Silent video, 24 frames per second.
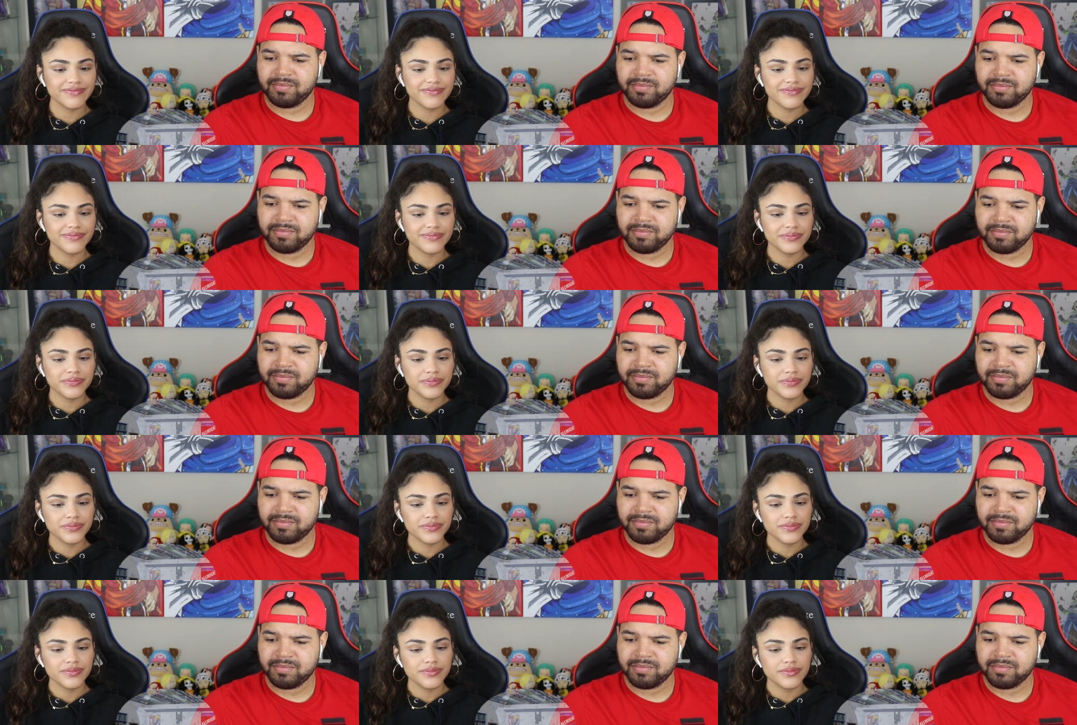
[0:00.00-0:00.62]

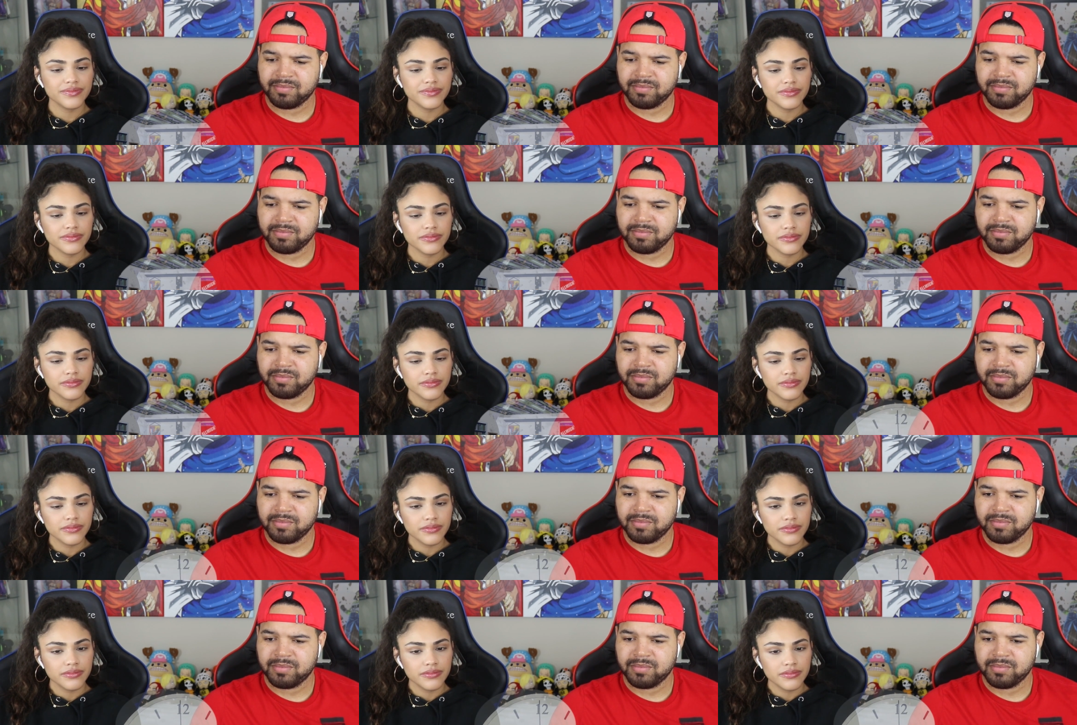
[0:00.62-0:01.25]

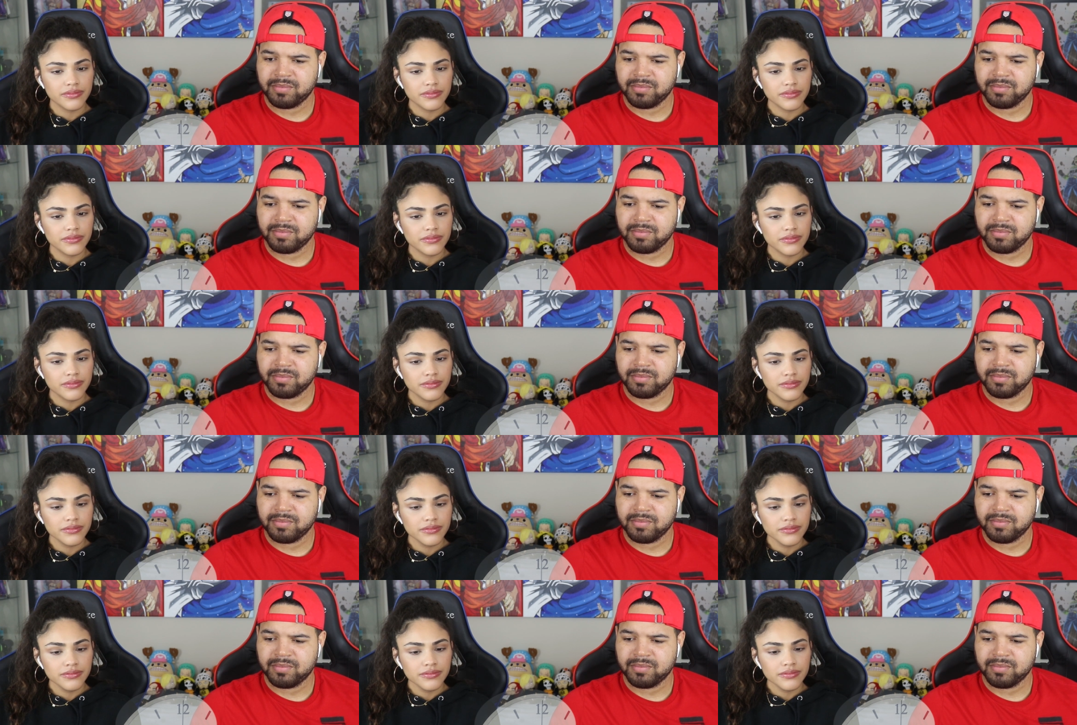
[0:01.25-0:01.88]

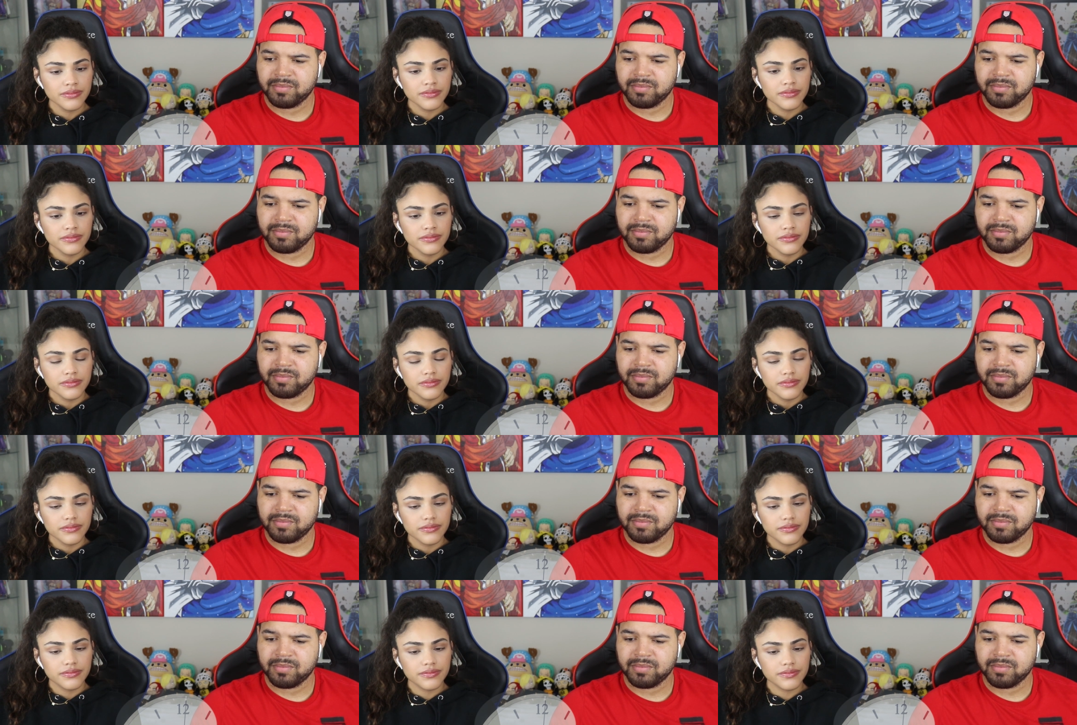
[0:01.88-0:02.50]

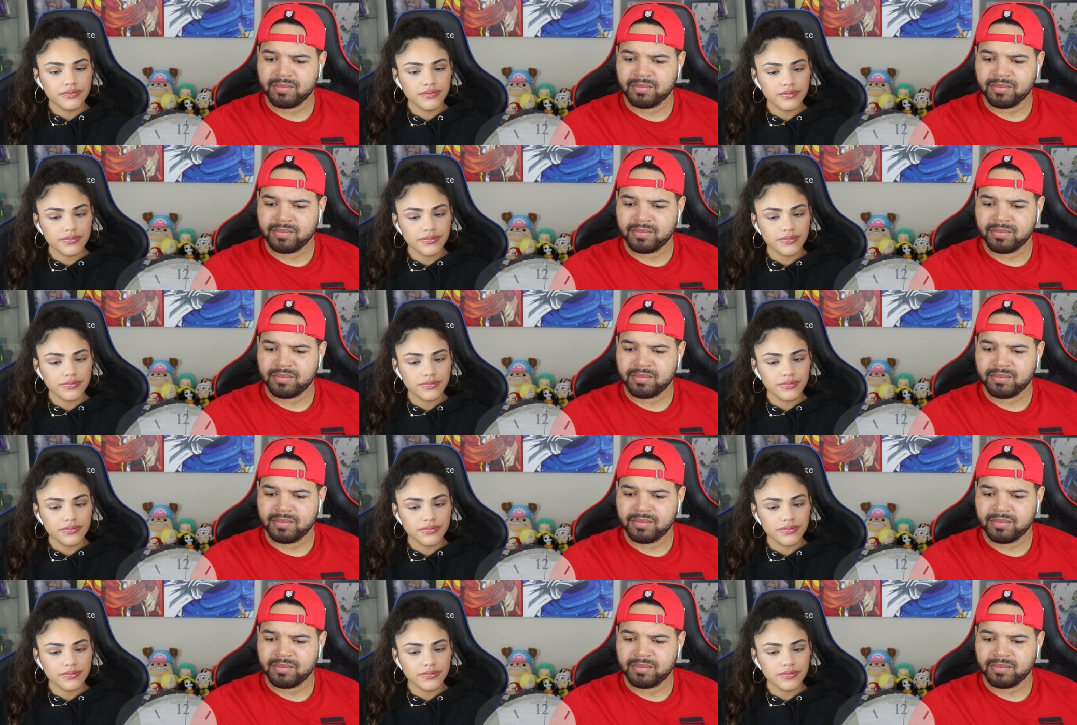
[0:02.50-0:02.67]
No one is speaking in this clip.